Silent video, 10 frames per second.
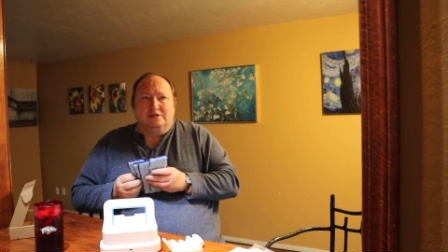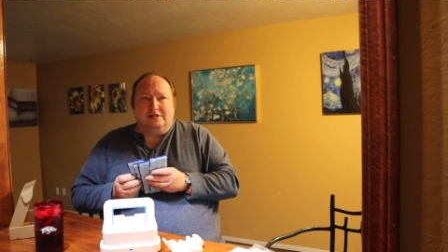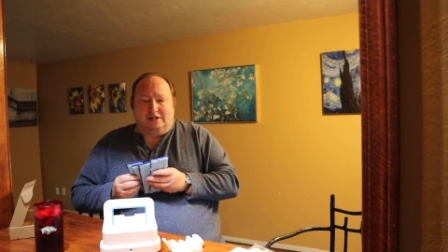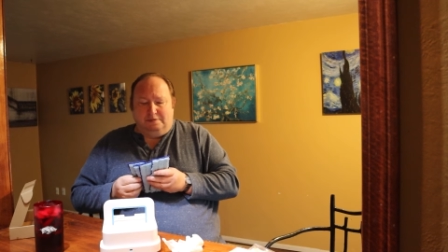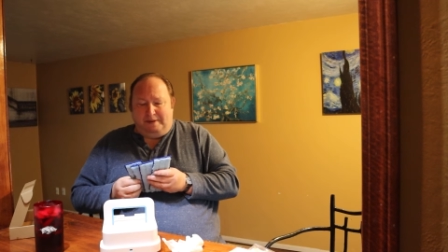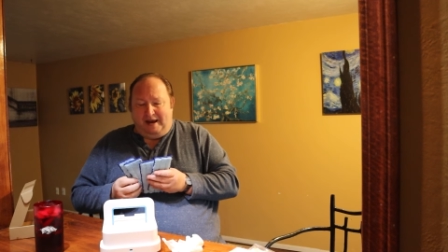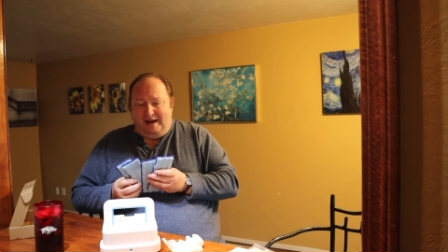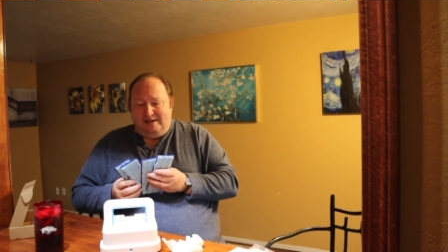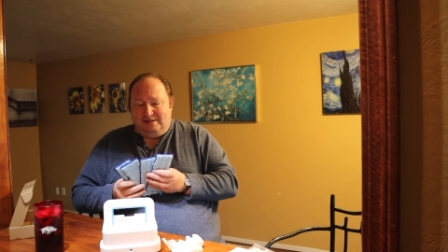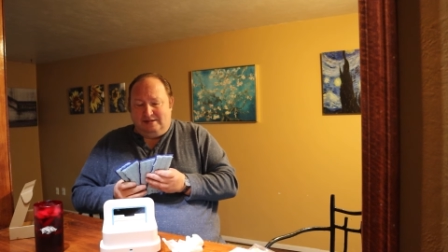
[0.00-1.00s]
six
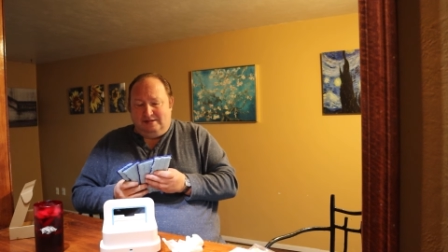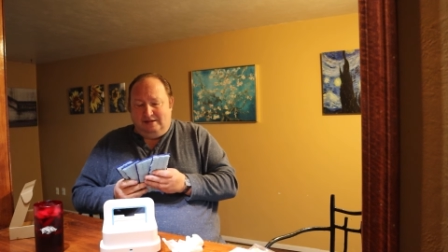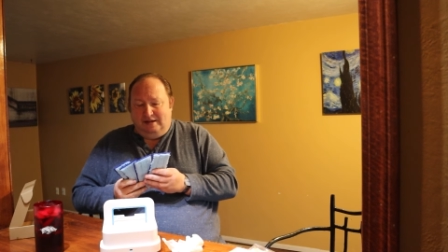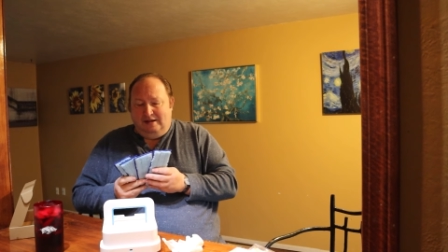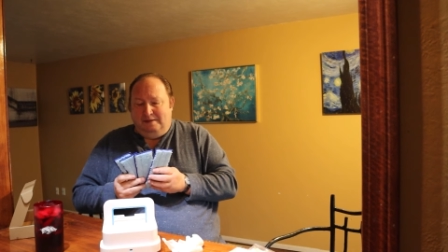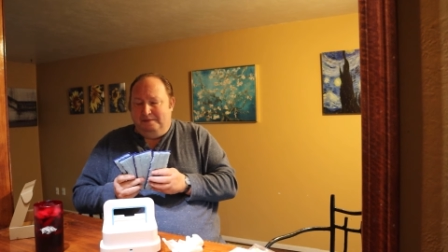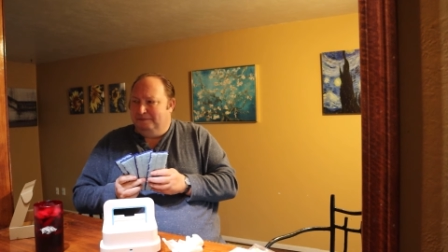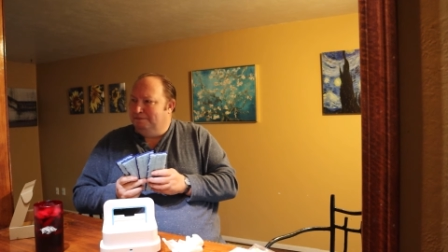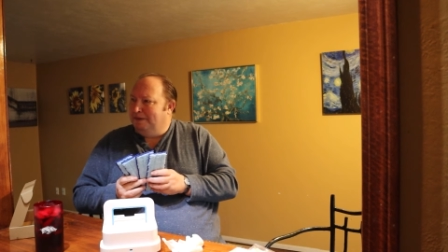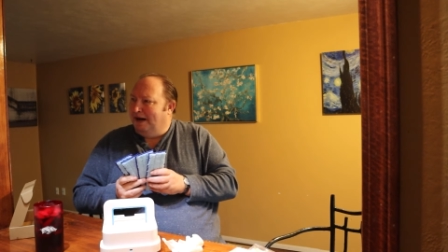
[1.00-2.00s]
pads and a
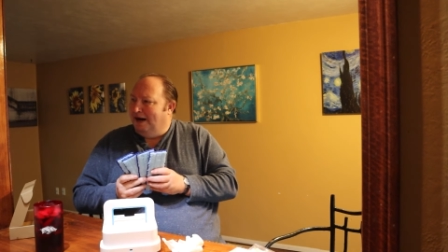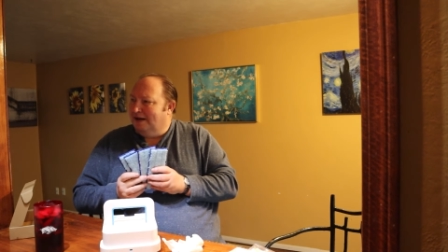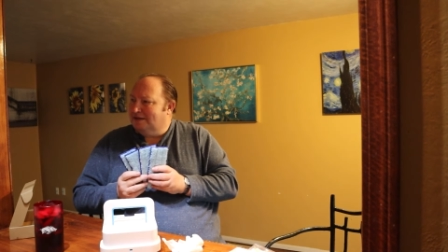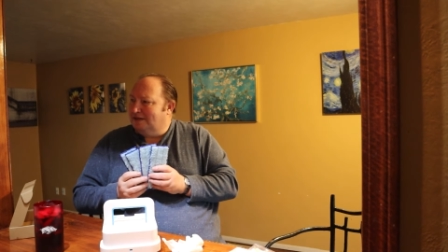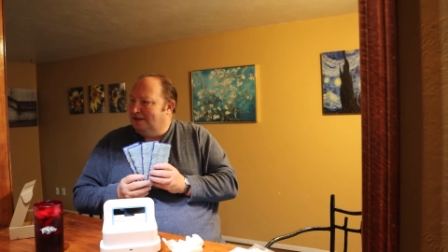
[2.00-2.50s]
box,